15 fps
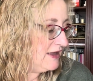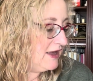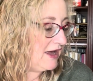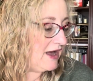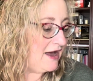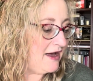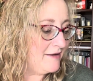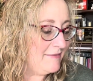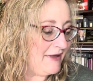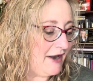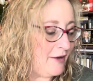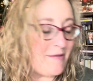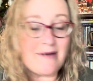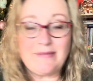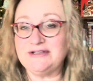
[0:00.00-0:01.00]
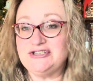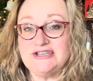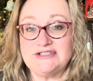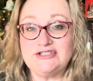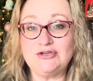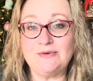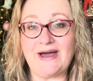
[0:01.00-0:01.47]
And I'll probably
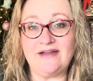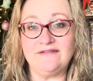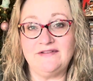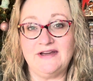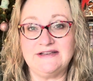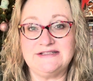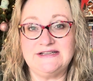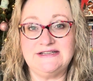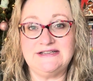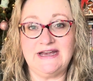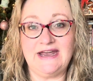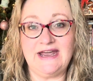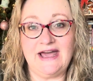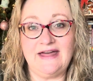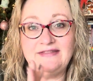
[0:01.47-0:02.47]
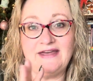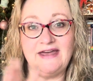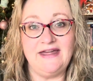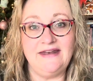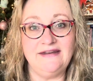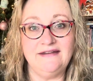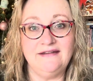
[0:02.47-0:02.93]
just do Advent today, and
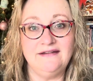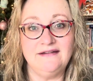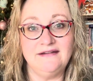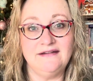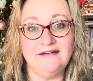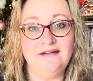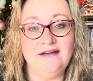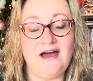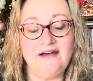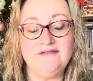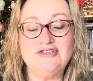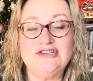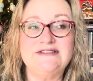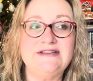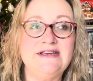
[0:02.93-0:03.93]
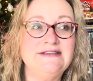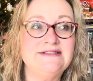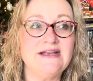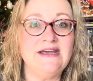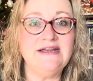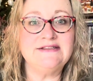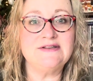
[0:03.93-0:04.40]
then
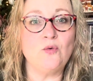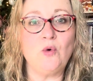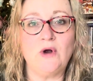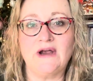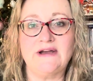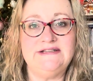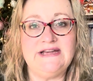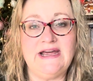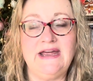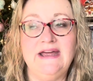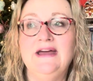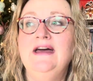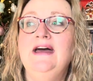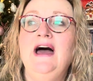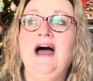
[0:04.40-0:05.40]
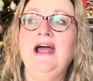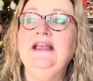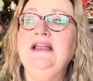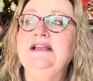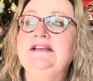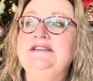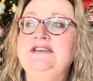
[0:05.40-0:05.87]
it's a work day. I
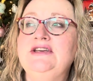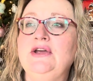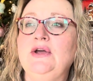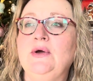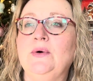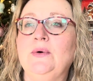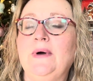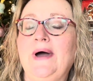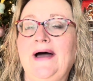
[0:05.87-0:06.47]
need to